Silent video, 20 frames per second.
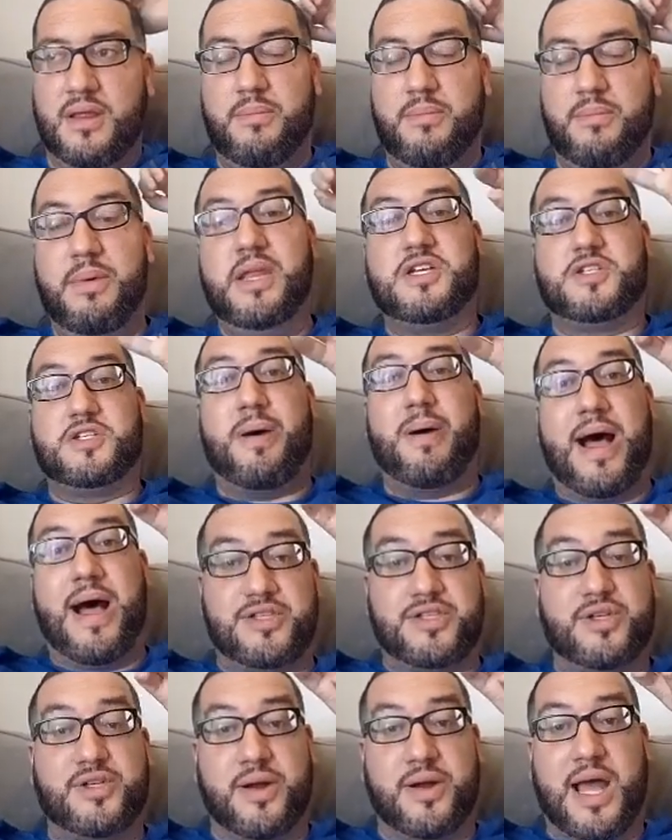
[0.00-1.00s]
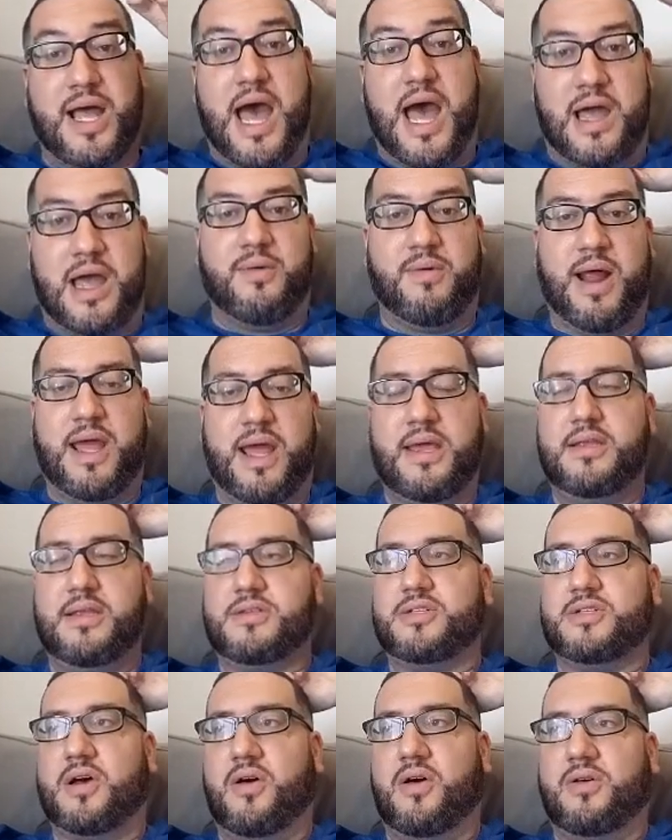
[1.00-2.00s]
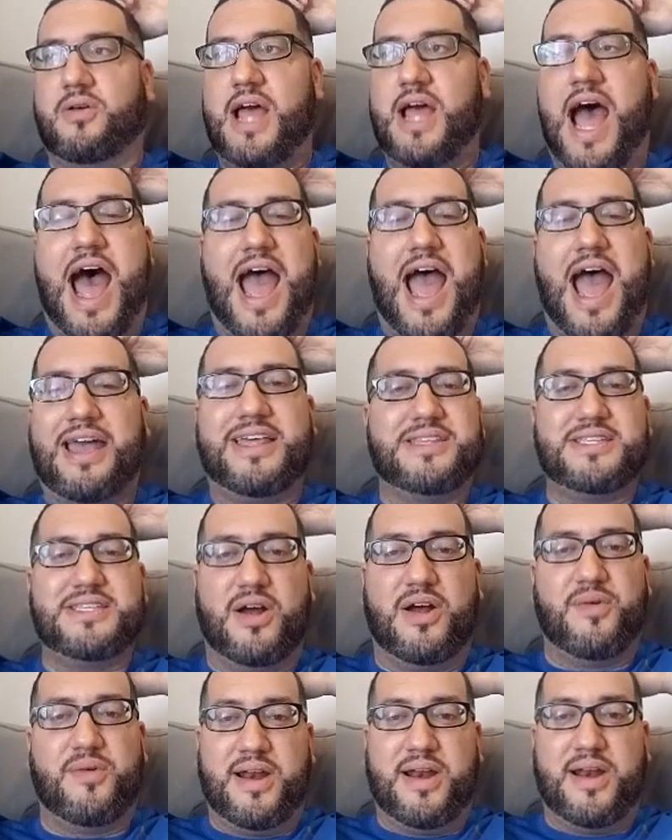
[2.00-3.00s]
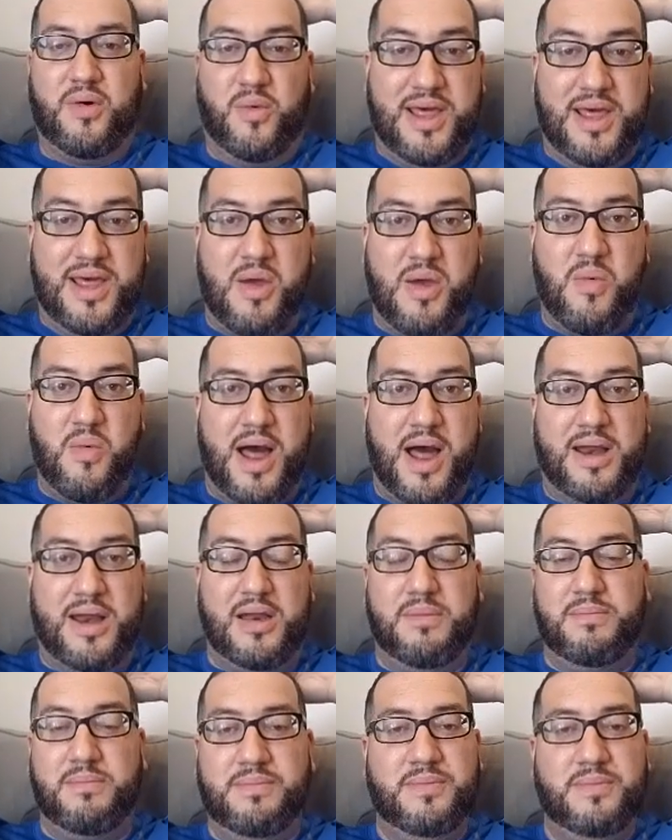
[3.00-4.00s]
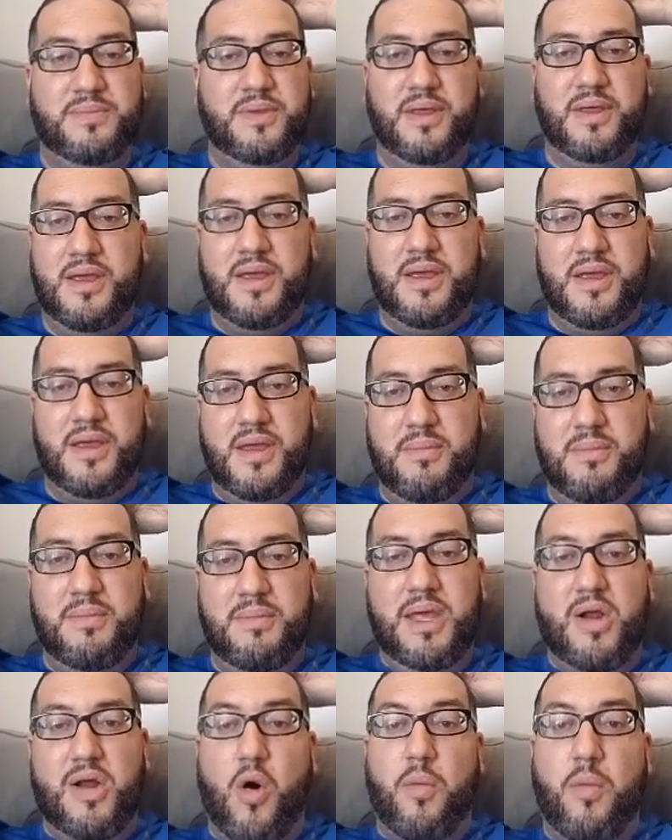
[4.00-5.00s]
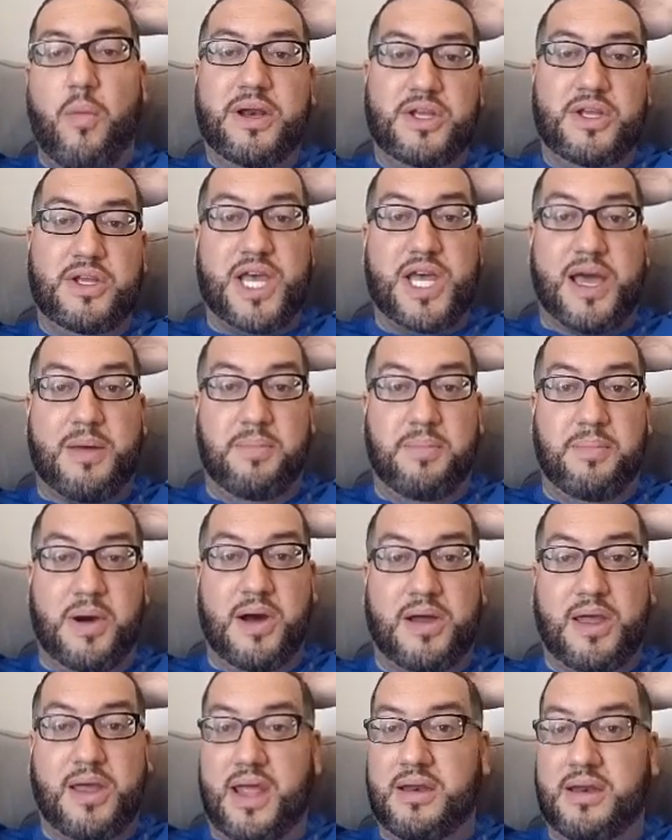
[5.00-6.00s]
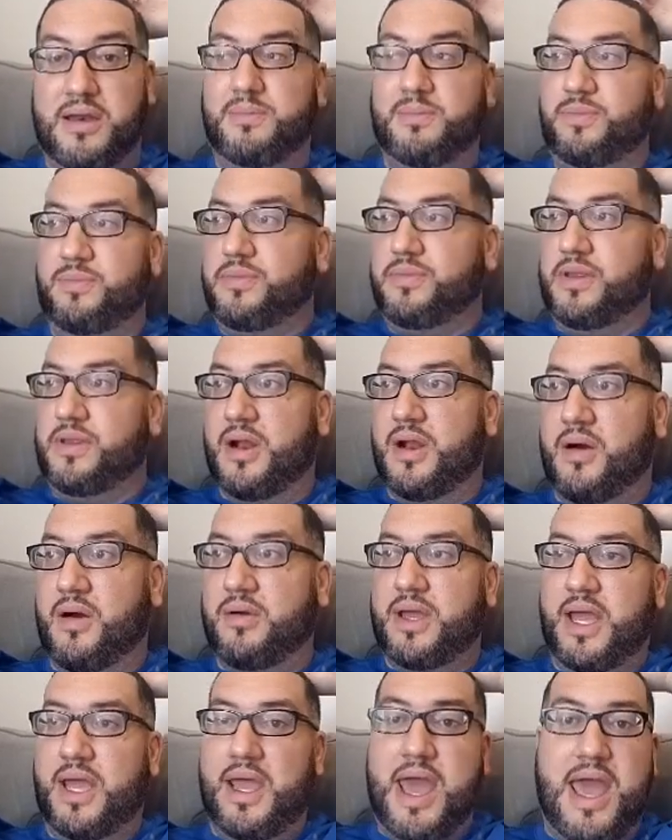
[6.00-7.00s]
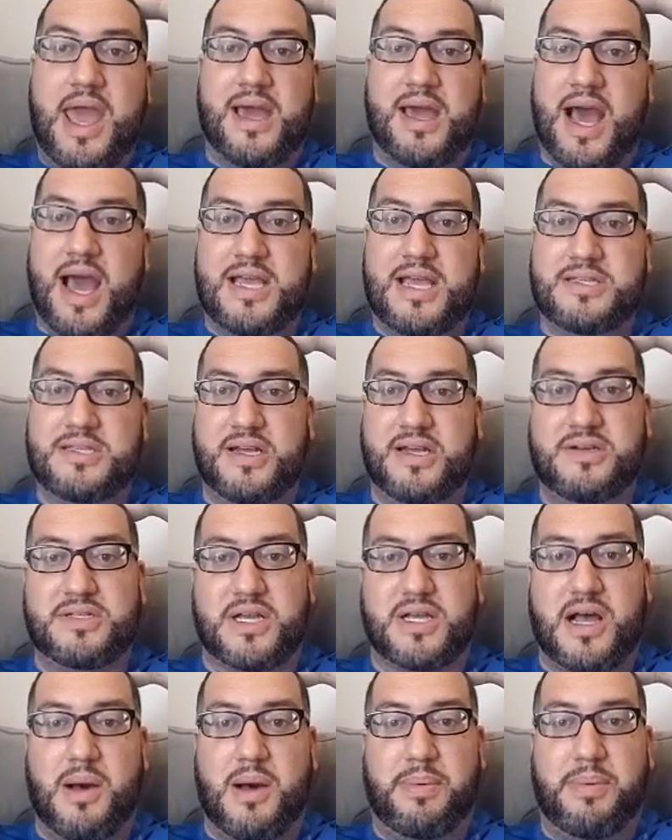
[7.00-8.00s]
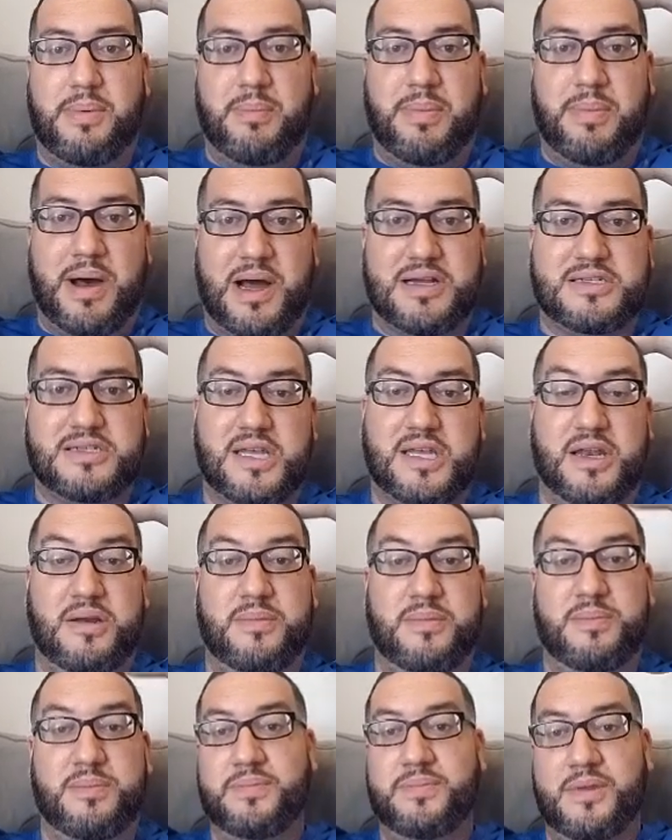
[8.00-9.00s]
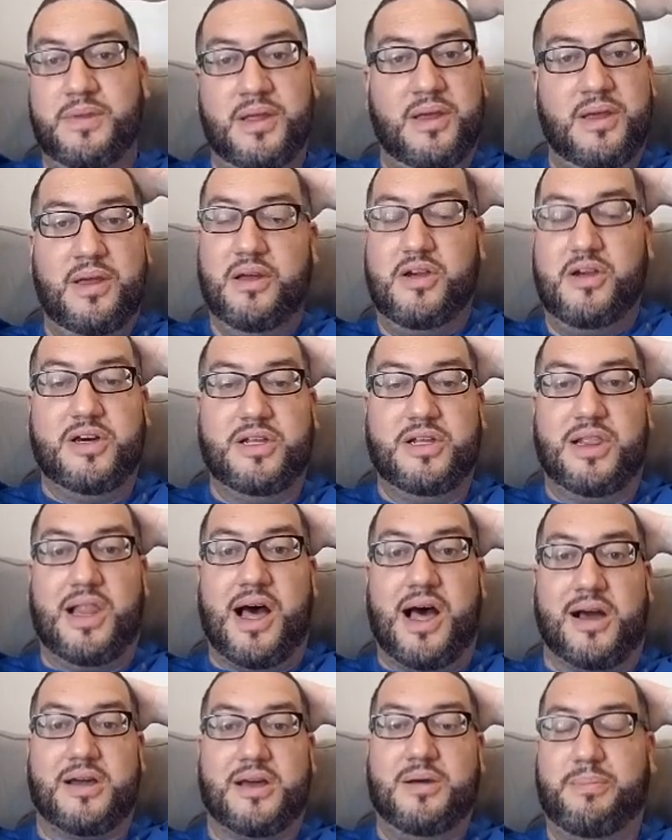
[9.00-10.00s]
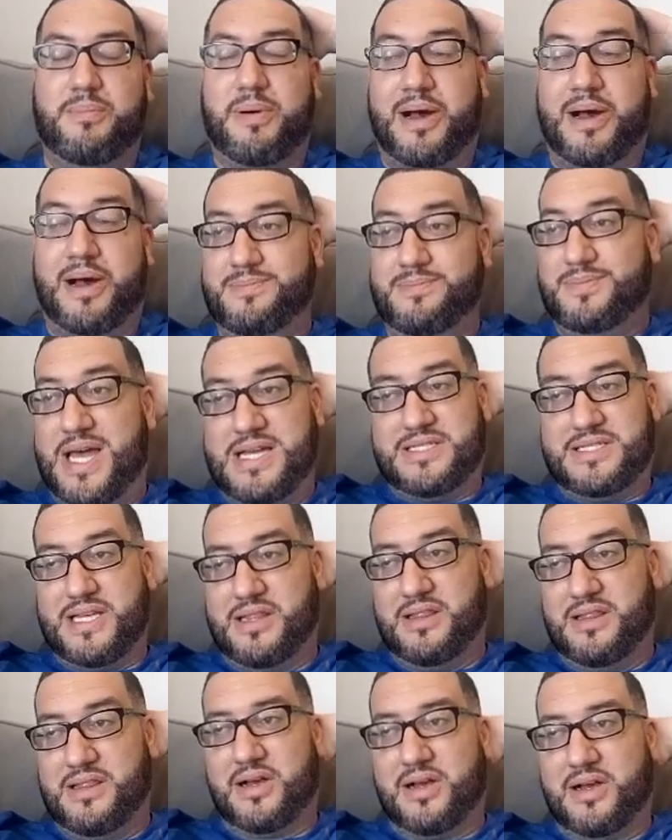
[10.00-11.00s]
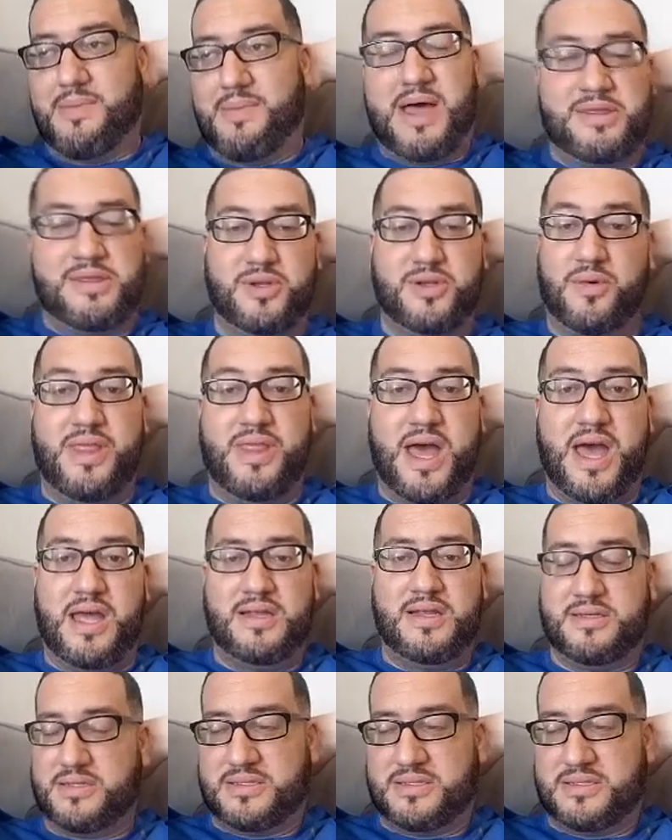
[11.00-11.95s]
me to sponsor a guy, right? So I could tell right away they wanted me to open a checkbook and, you know, hey guys, here's a couple bucks and good luck. But I said, look, I'm not doing that.